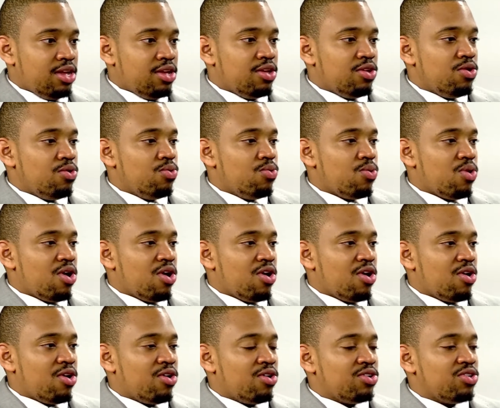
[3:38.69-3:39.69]
You
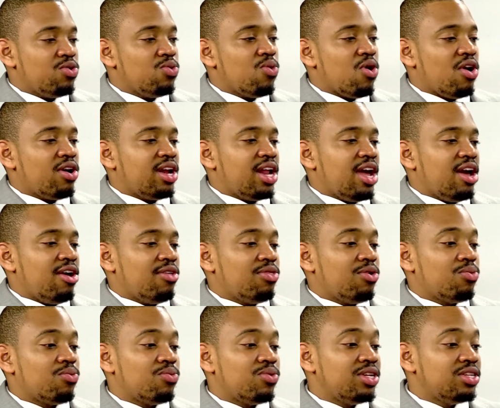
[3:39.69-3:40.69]
are now the
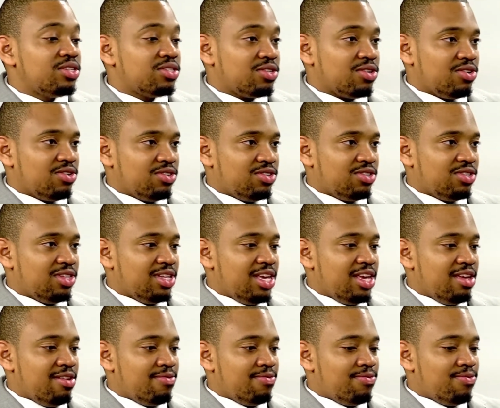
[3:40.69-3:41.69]
research
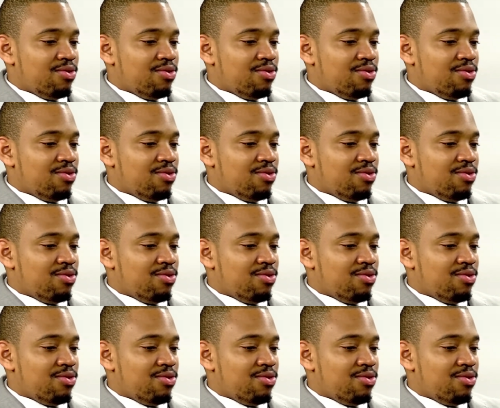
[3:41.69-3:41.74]
lead